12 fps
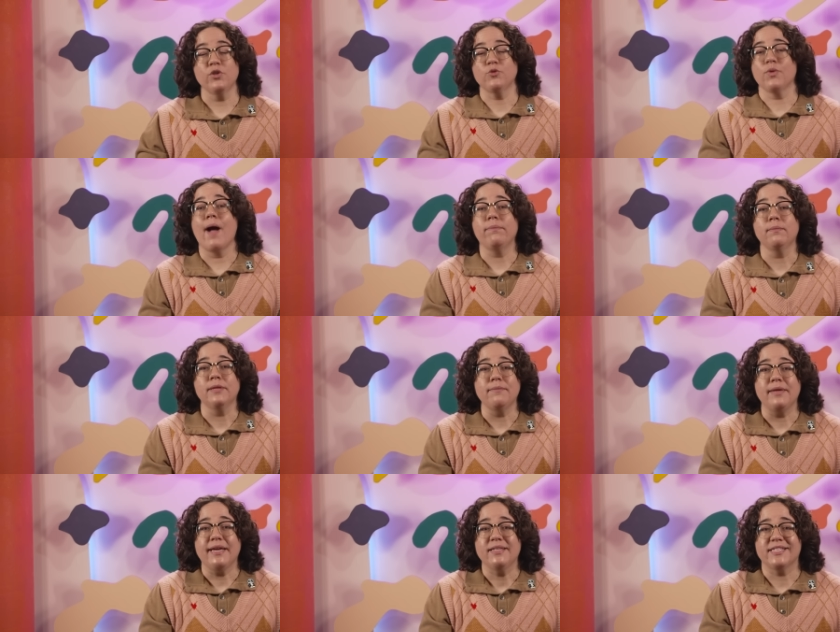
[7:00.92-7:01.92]
which probably
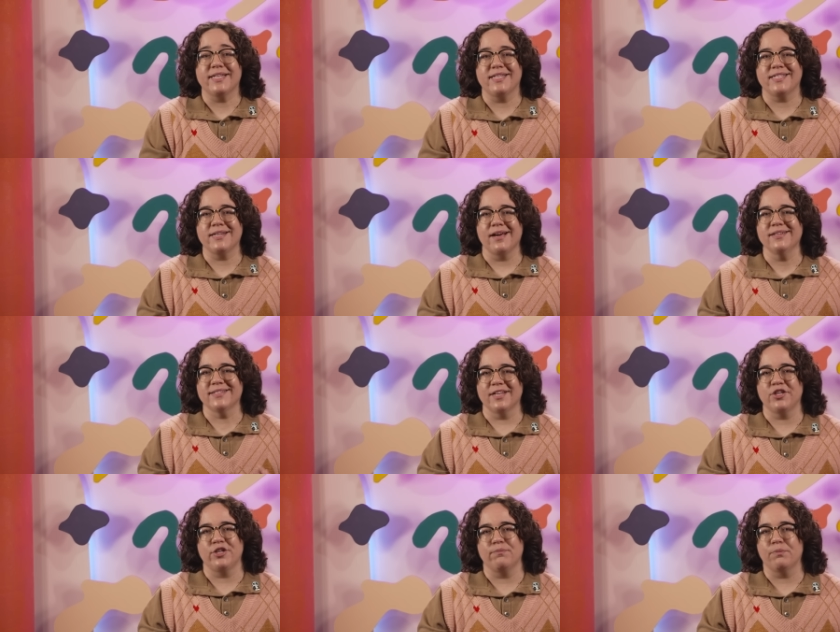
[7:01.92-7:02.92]
means that it's not
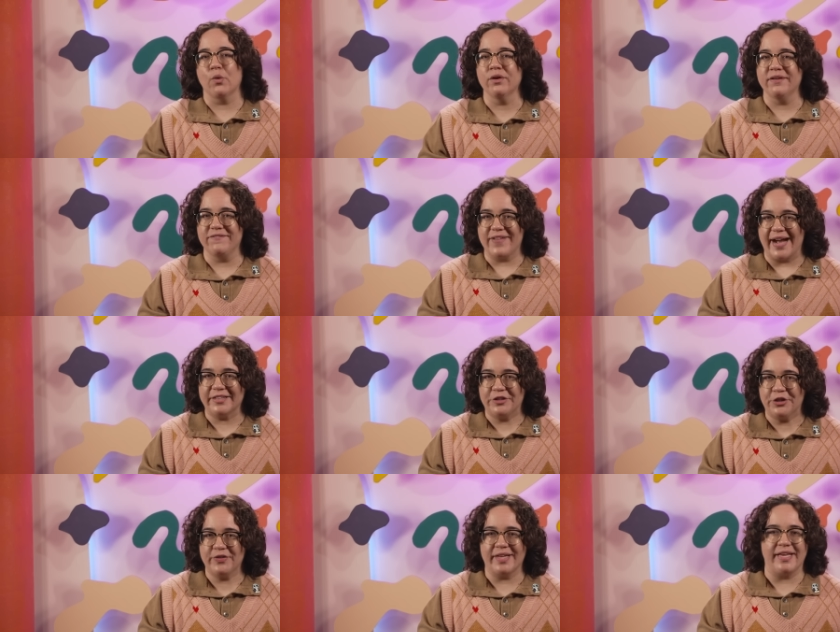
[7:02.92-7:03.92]
such an important
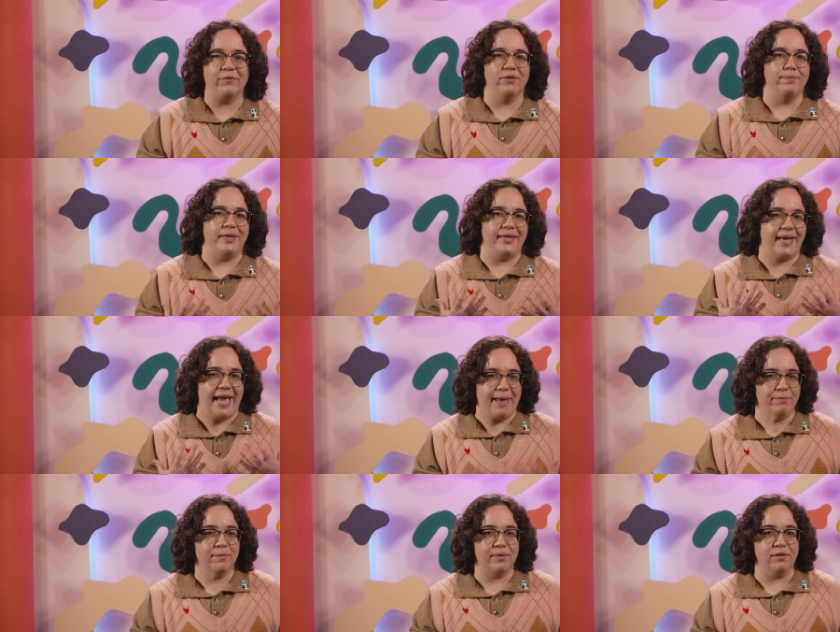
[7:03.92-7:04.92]
factor that it would be
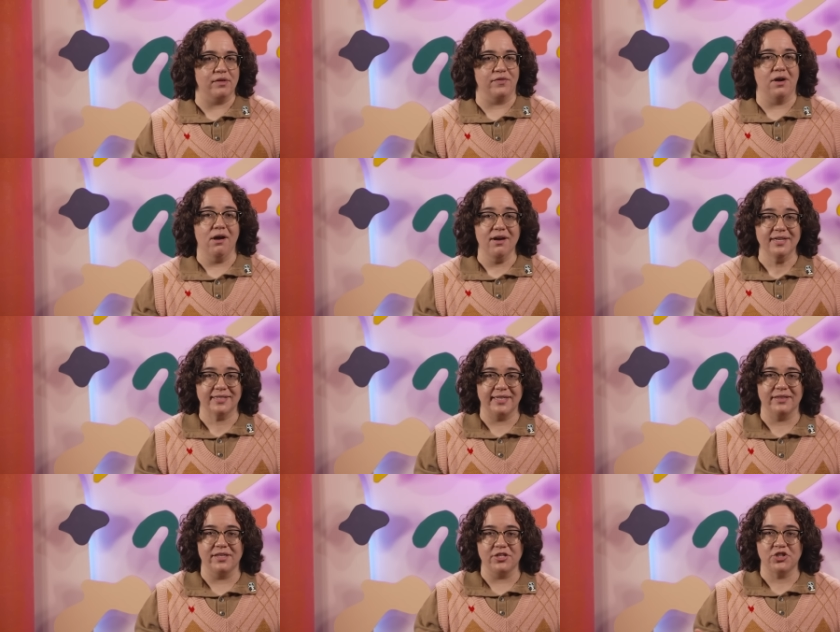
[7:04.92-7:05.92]
capable of
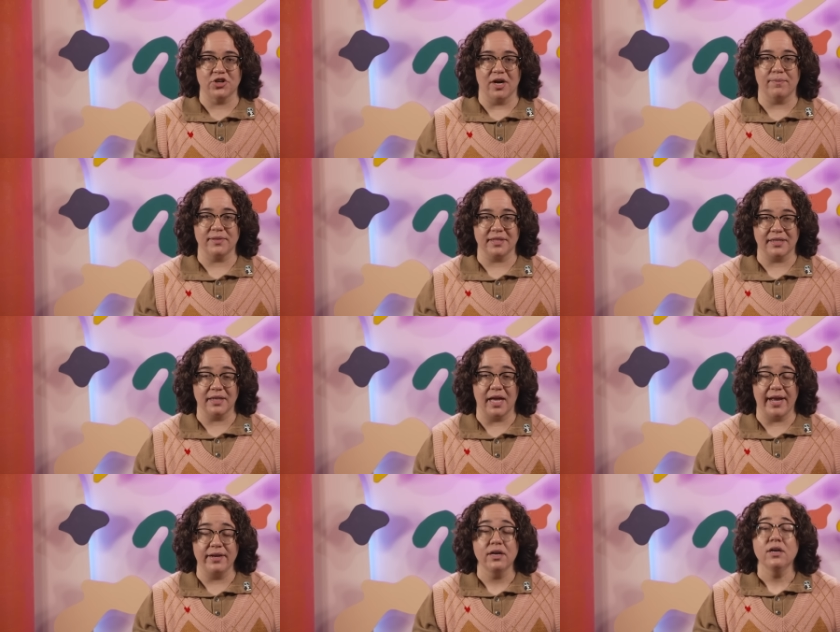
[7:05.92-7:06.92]
causing this sharp a
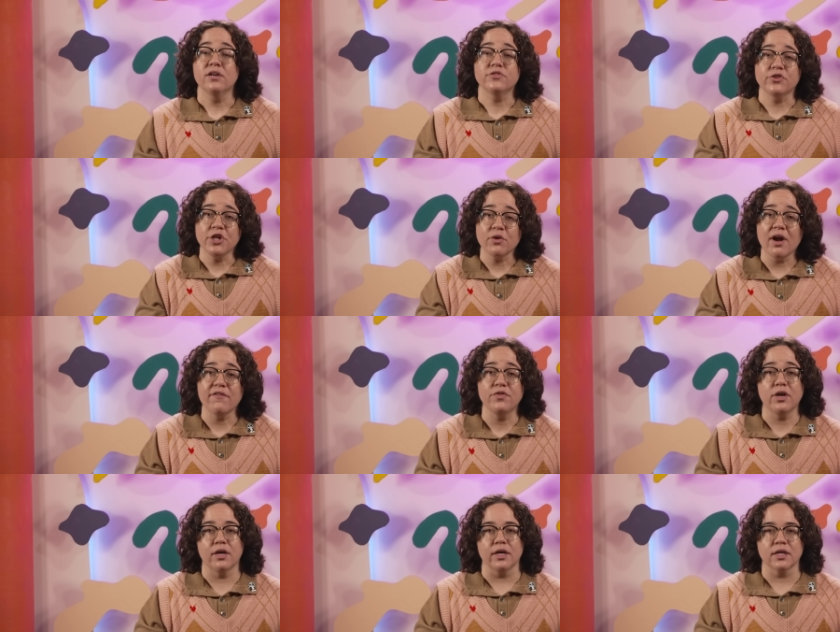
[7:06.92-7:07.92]
decline. So you're off
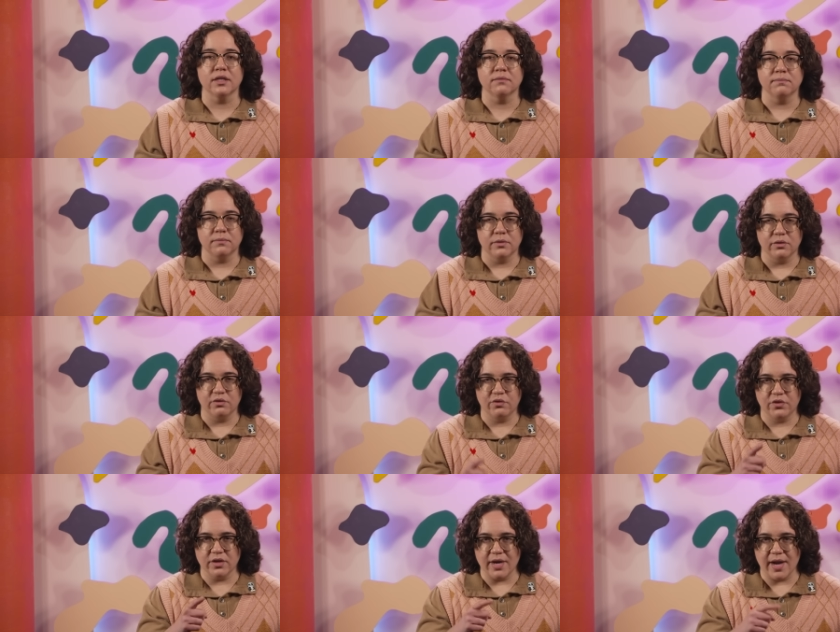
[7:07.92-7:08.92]
the hook for